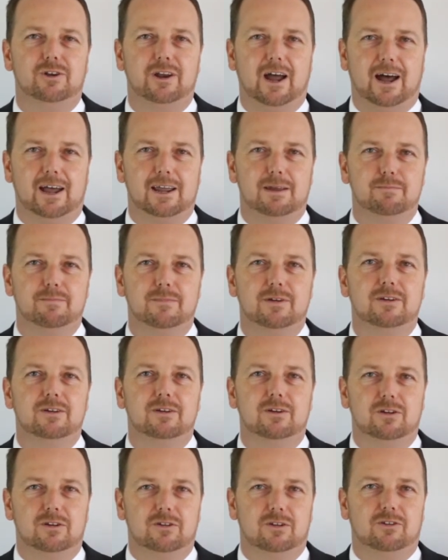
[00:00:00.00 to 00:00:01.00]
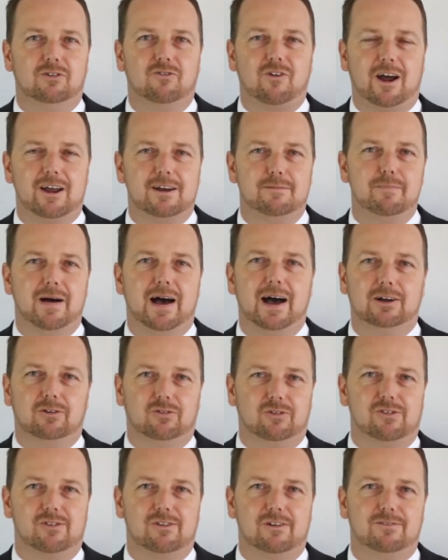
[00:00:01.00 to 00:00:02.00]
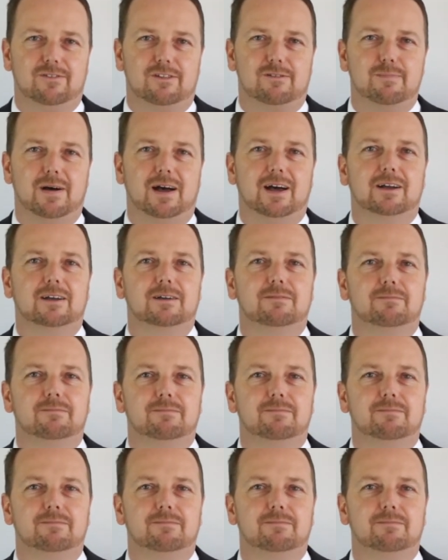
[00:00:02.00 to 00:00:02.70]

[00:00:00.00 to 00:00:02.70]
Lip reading: name, trademark or service mark.